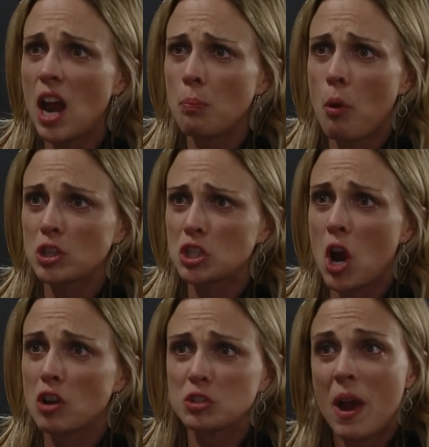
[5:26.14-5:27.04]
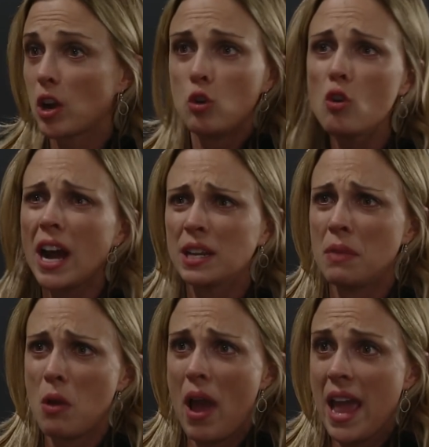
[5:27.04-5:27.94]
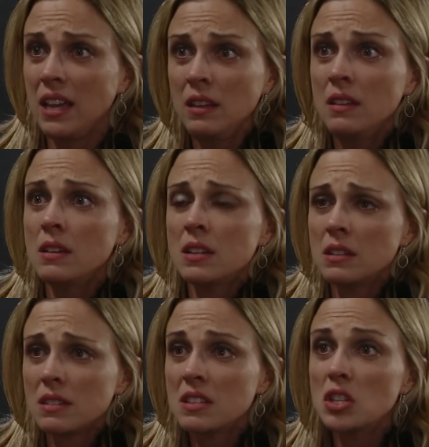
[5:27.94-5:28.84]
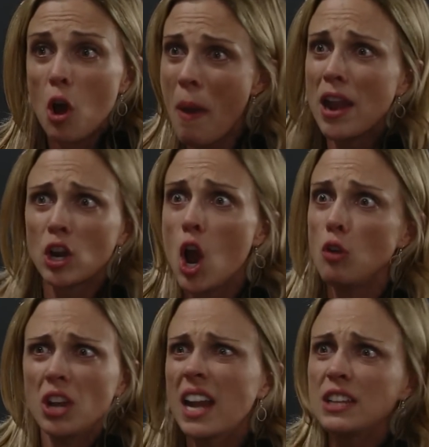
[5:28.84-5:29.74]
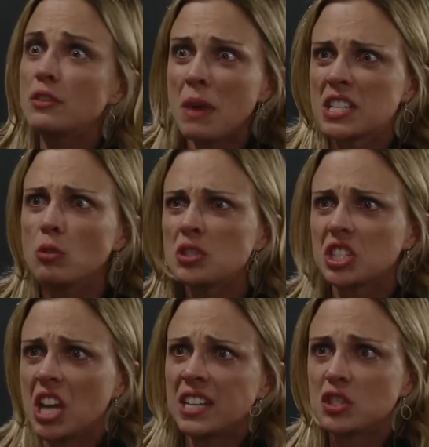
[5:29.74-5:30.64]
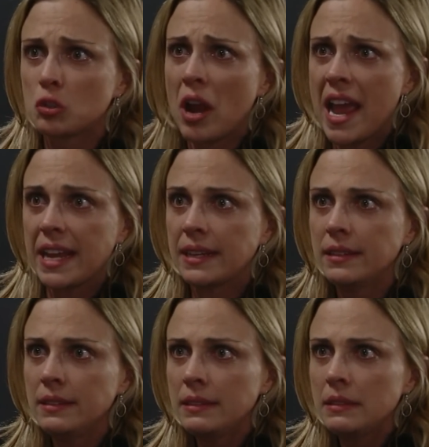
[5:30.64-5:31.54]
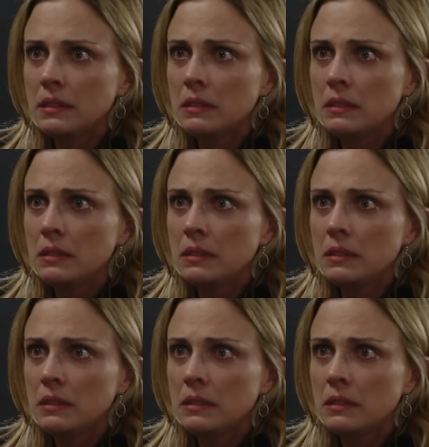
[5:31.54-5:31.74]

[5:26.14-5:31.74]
trying to get out of Port Charles no matter who got in my way. No matter who, not even my own son, Trey.